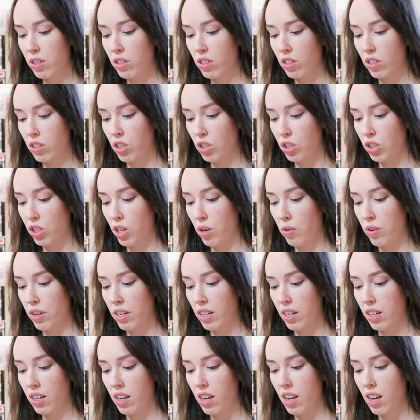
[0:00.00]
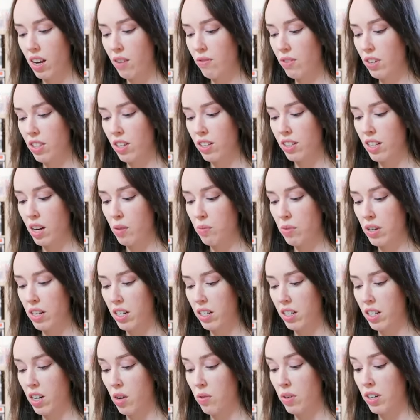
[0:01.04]
This is showing everything that we're
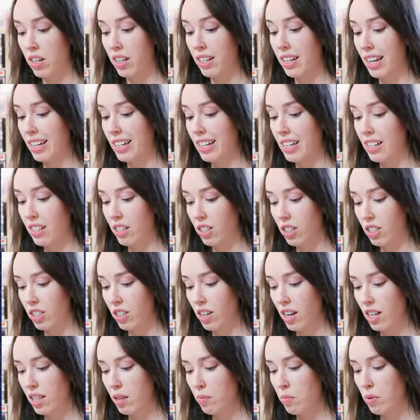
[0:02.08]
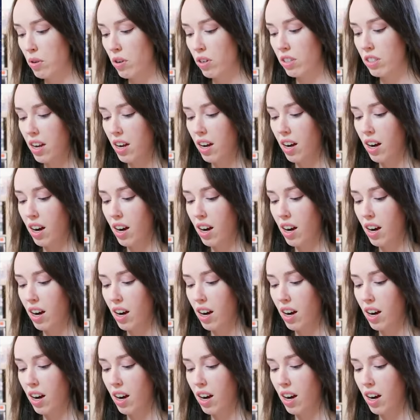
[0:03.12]
going to get inside the box.